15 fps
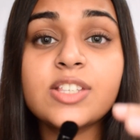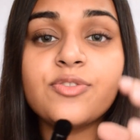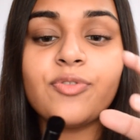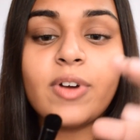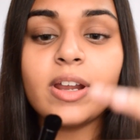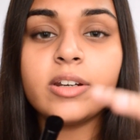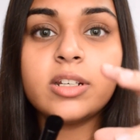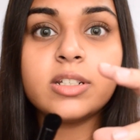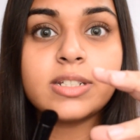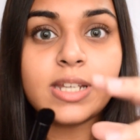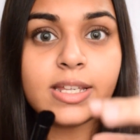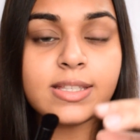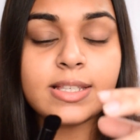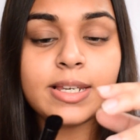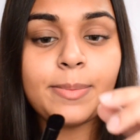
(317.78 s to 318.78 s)
Very
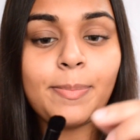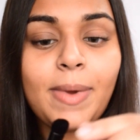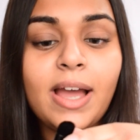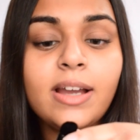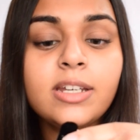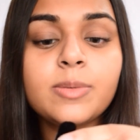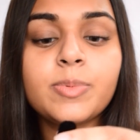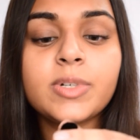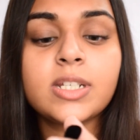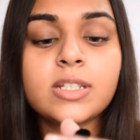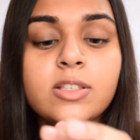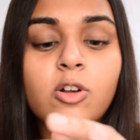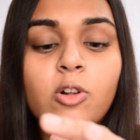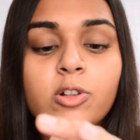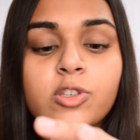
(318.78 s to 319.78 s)
densely packed, but it's
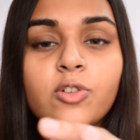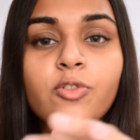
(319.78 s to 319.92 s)
also